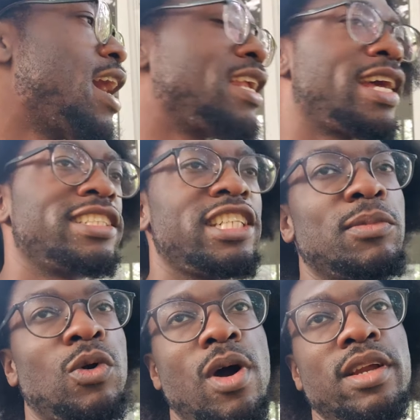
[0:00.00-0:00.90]
I like seeing
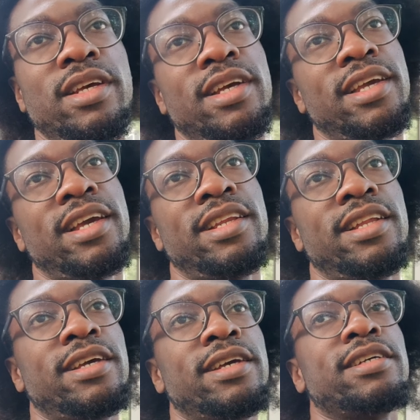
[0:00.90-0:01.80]
them go out there and get it
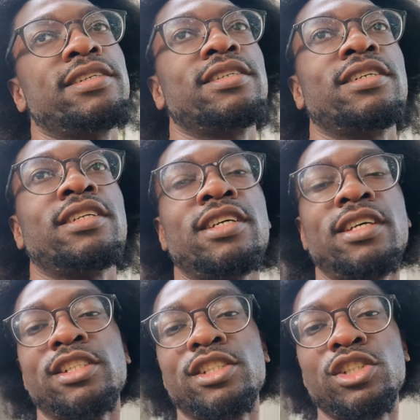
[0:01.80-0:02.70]
in
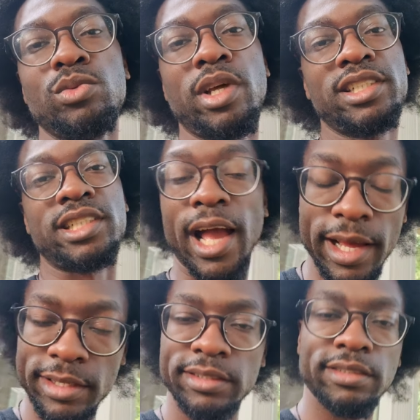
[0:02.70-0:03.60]
and shoot their shot.